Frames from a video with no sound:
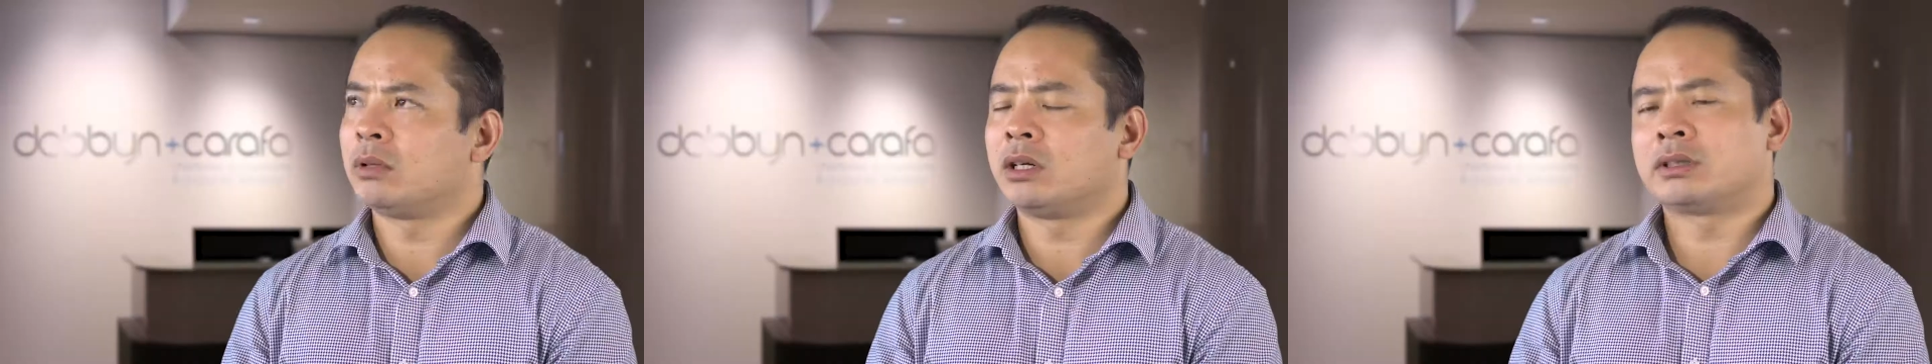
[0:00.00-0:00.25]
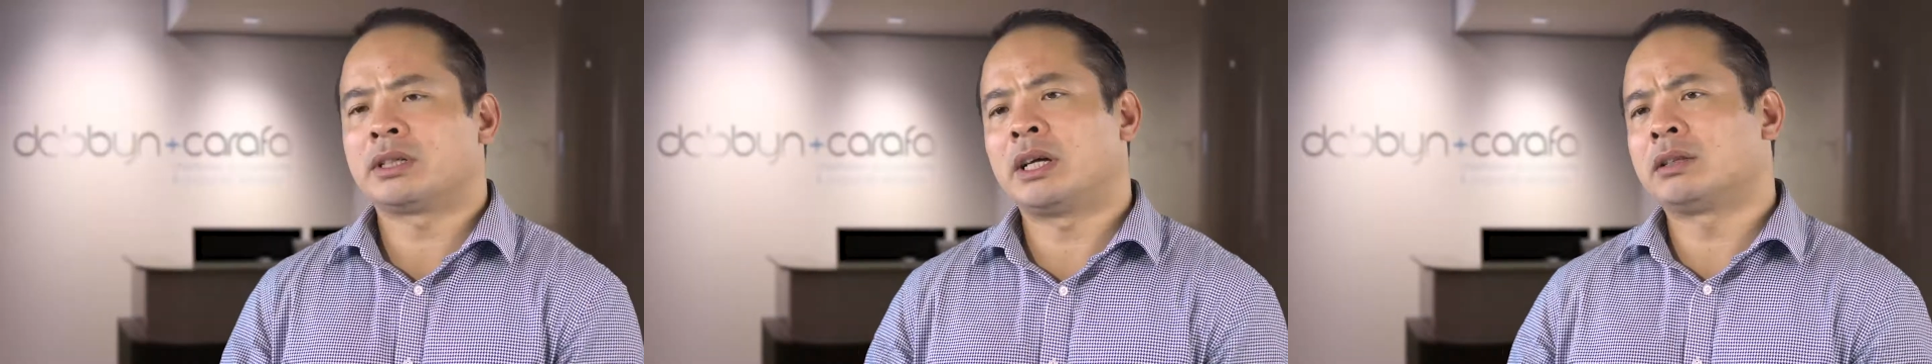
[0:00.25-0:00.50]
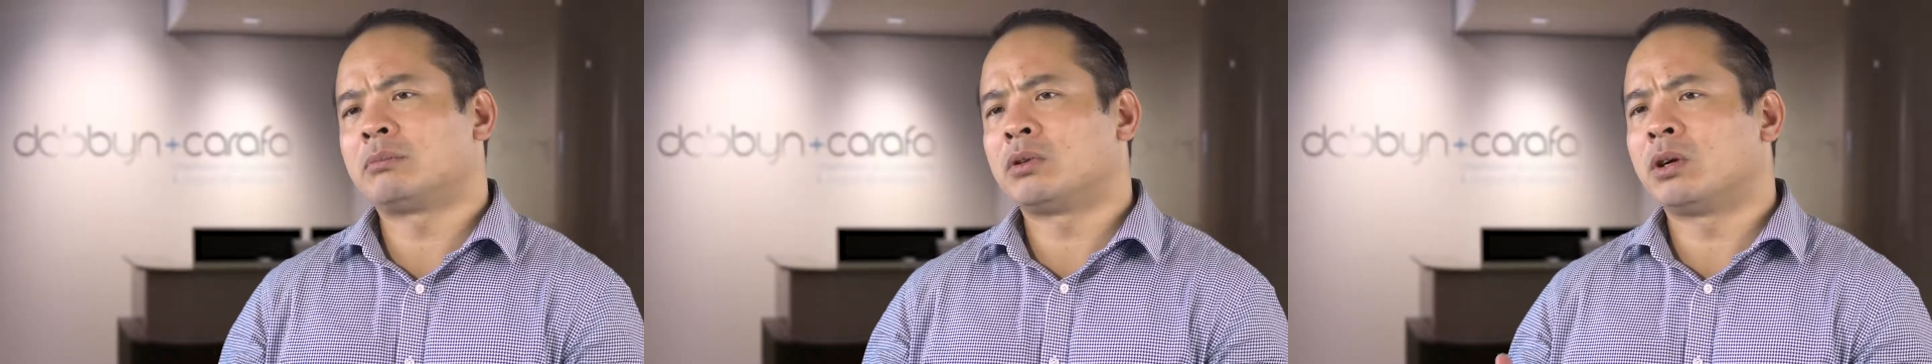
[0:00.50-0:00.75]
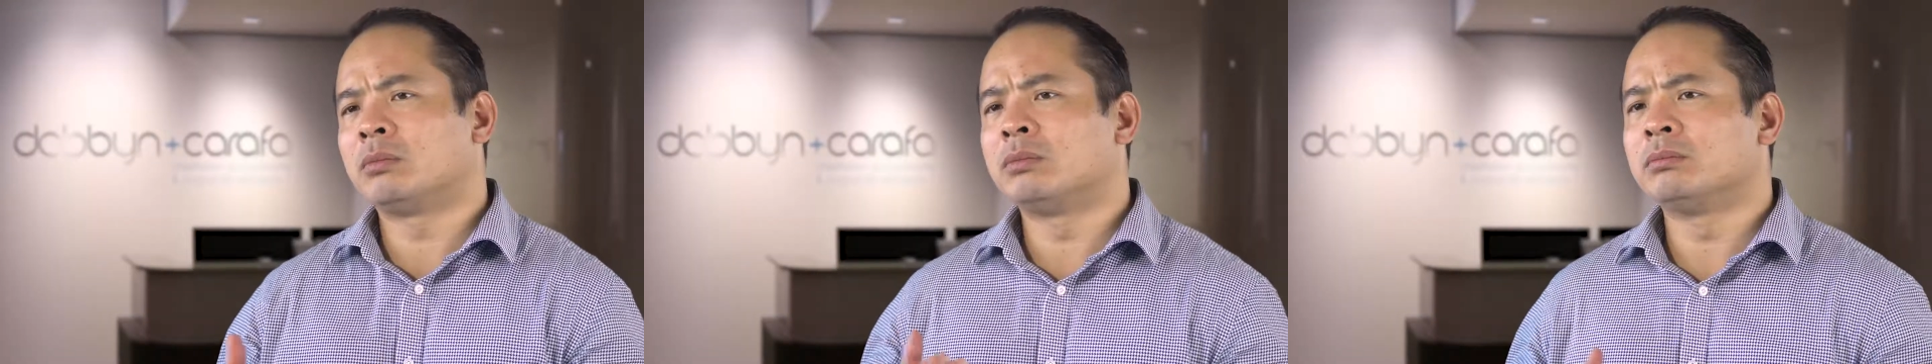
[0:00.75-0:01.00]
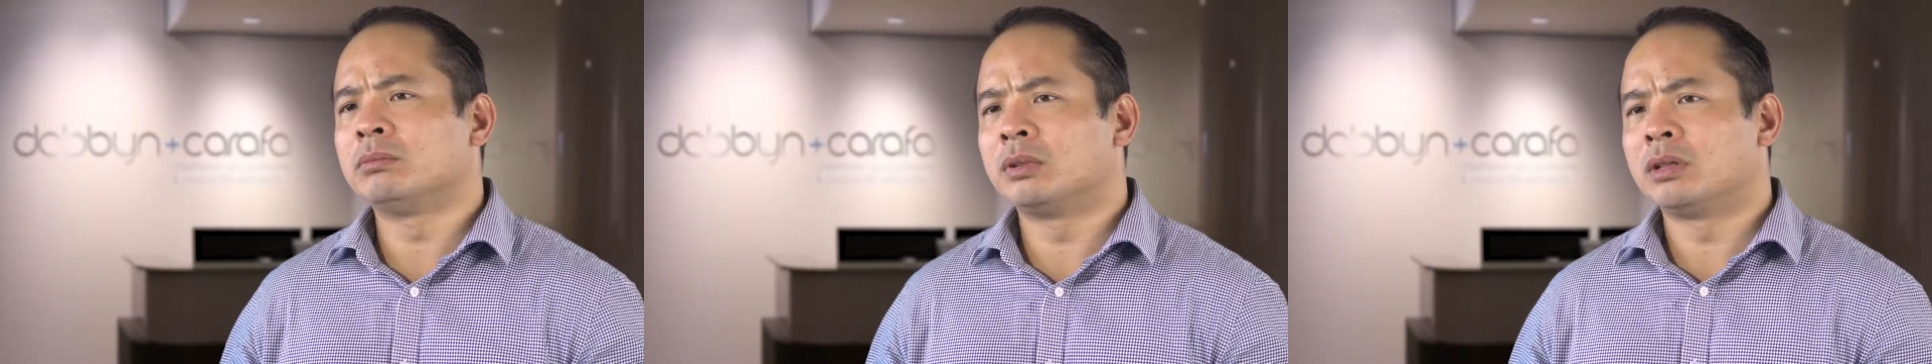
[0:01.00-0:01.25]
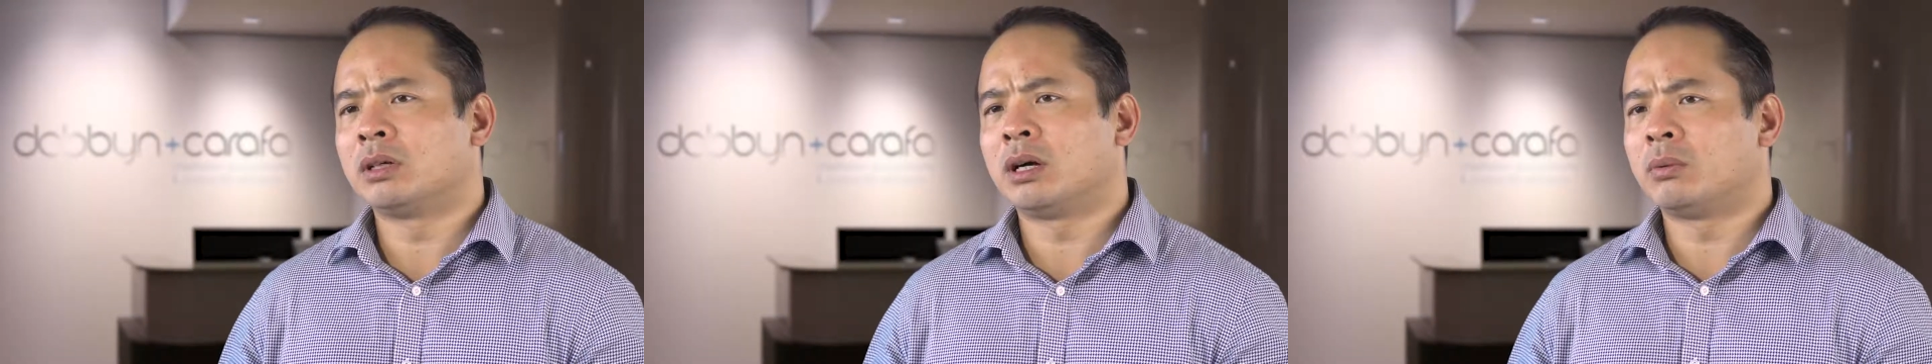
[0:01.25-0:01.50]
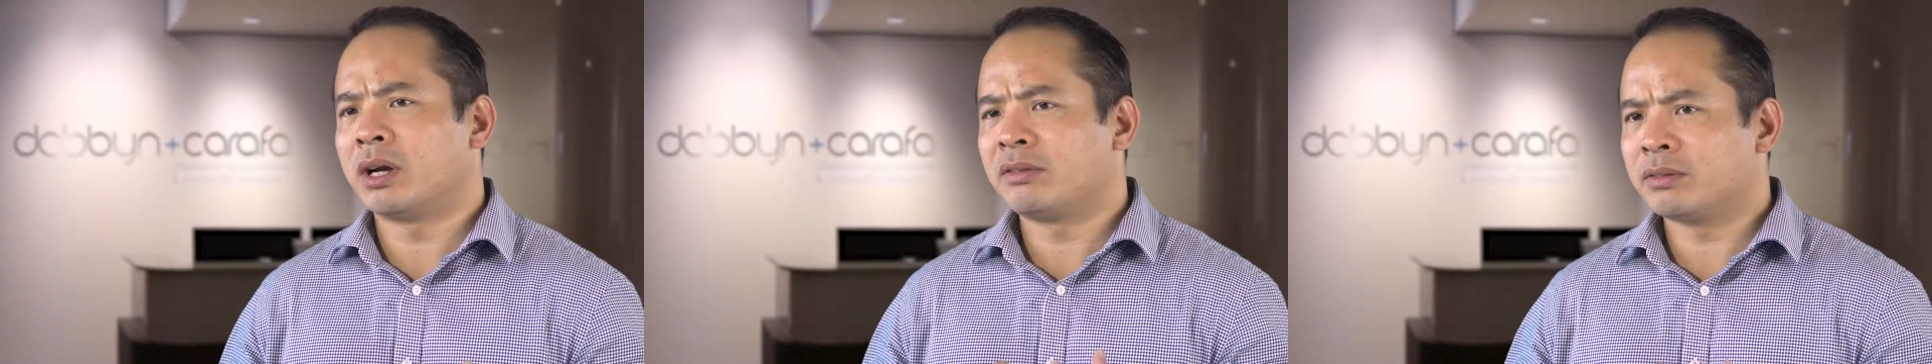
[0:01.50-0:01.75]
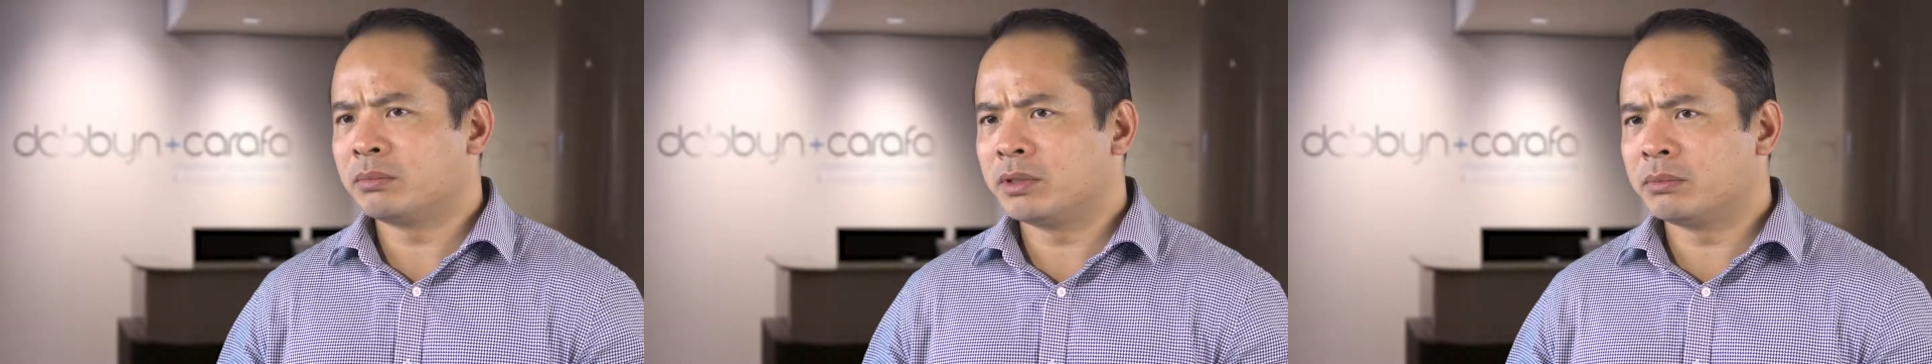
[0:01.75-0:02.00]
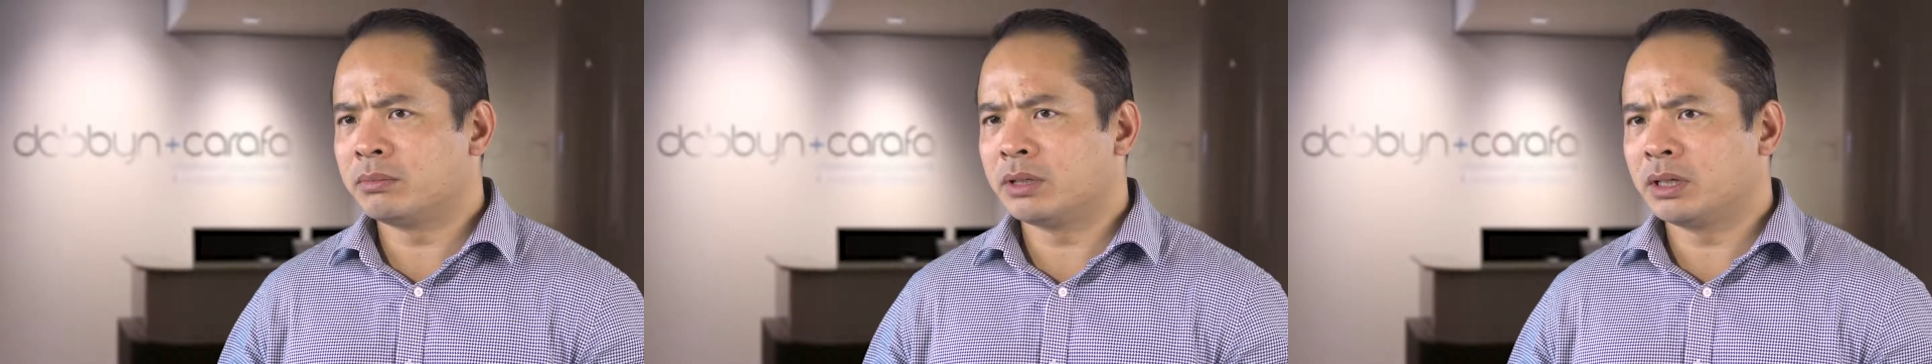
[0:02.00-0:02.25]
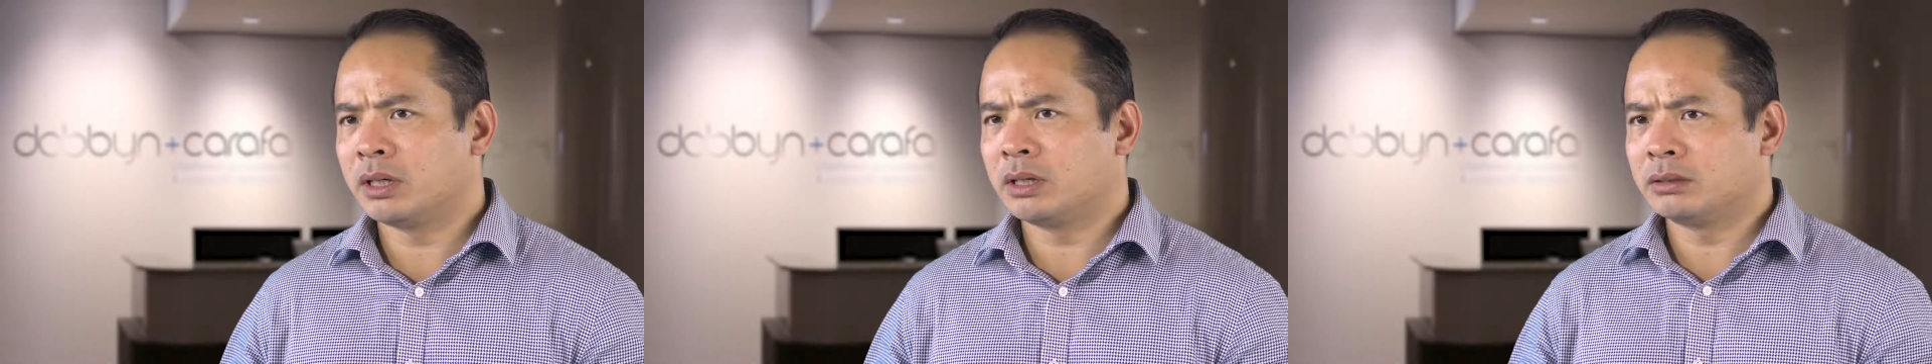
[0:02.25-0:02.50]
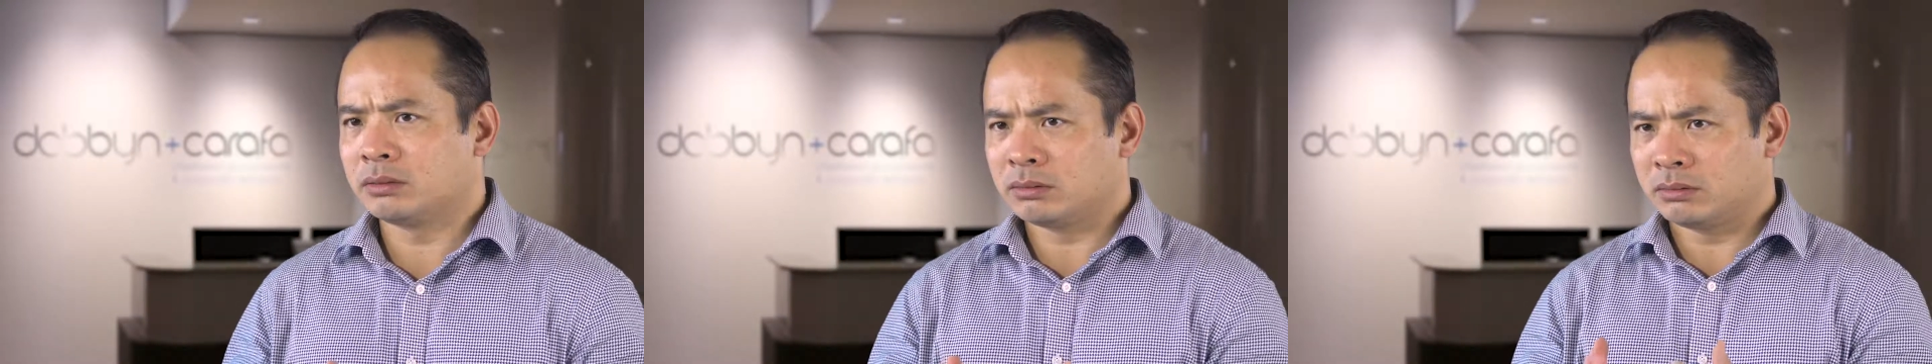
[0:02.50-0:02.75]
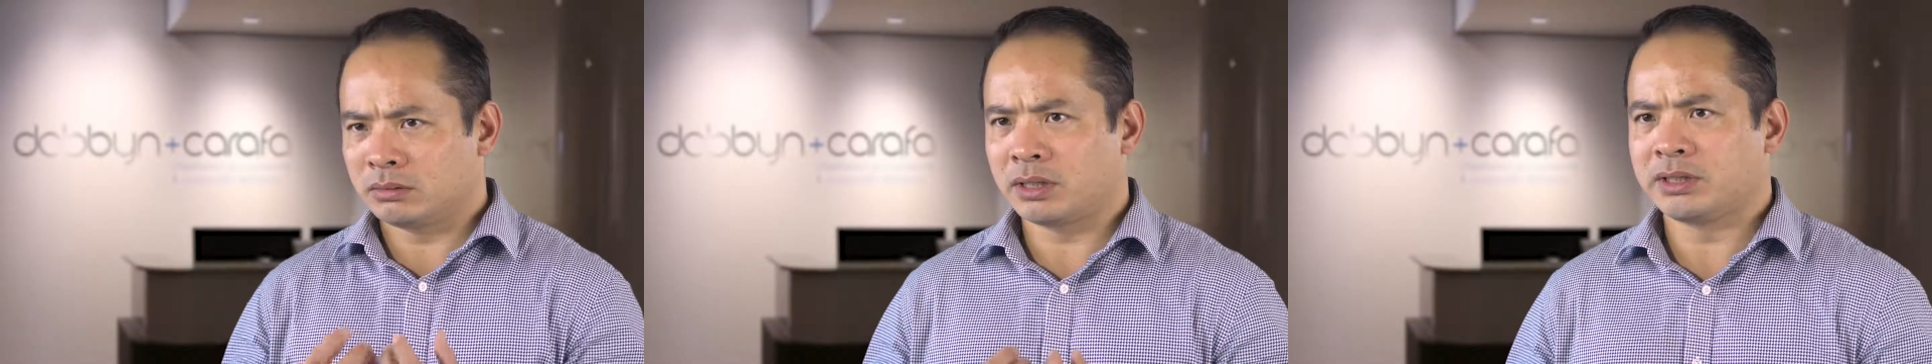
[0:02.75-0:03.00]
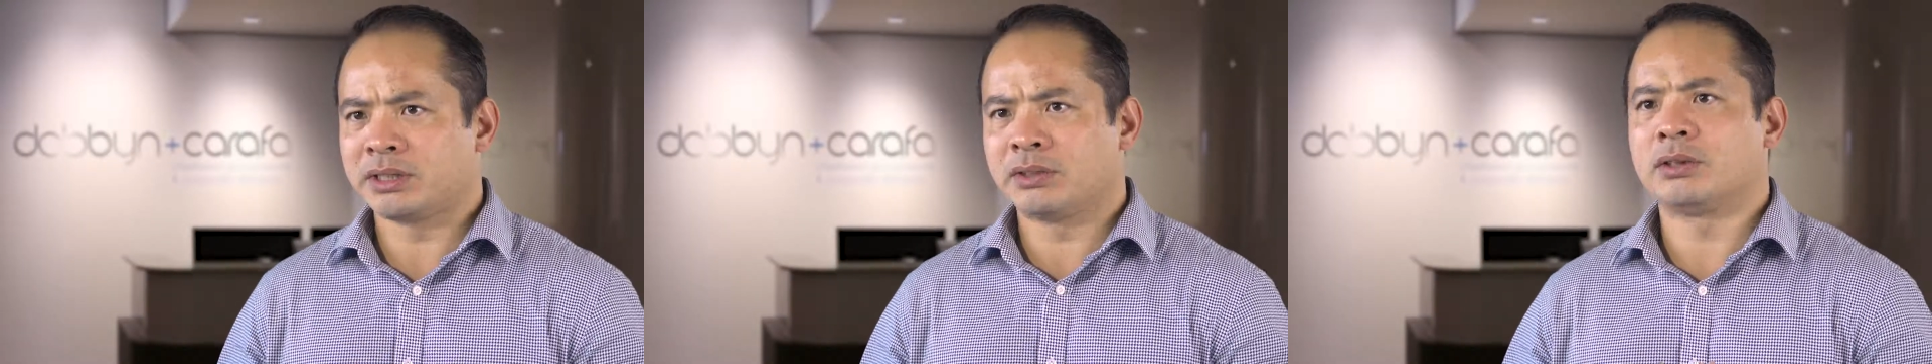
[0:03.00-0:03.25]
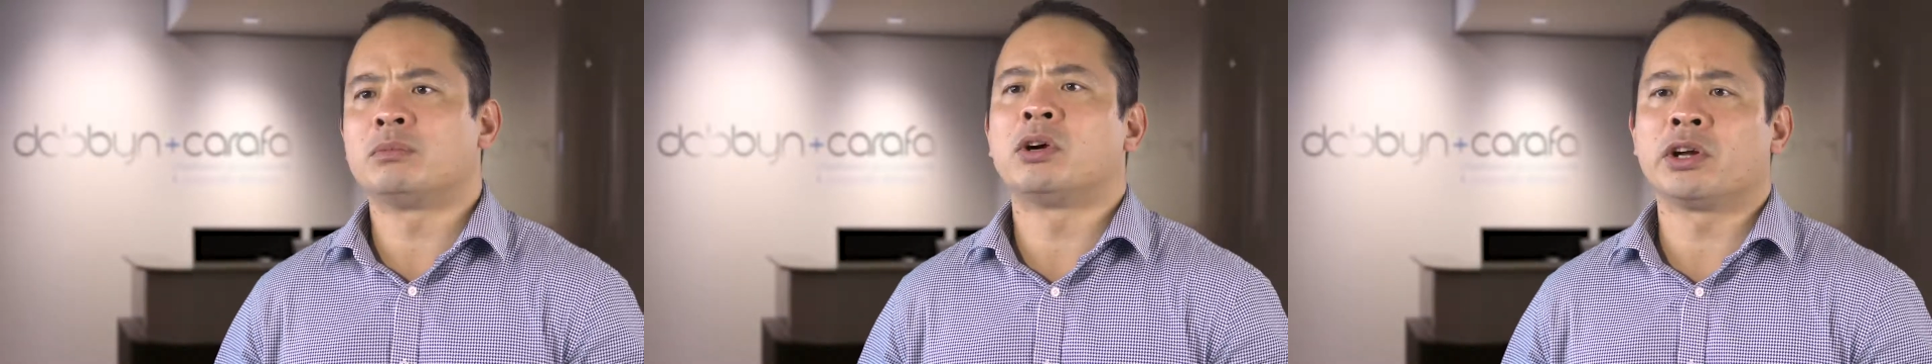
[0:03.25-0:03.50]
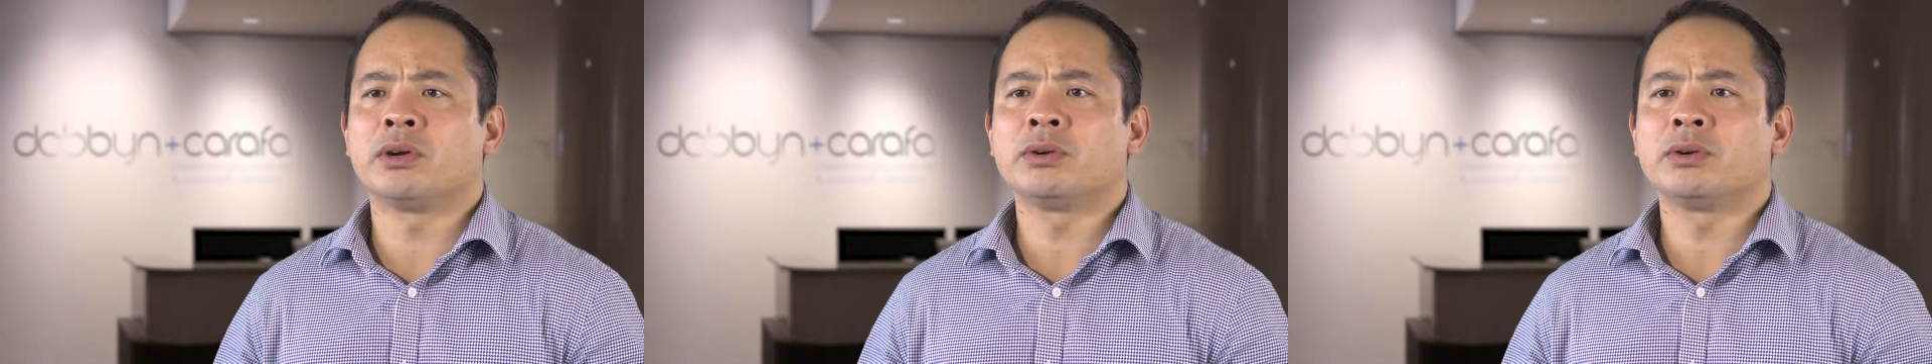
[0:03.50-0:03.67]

I take the problem away from them and consider it my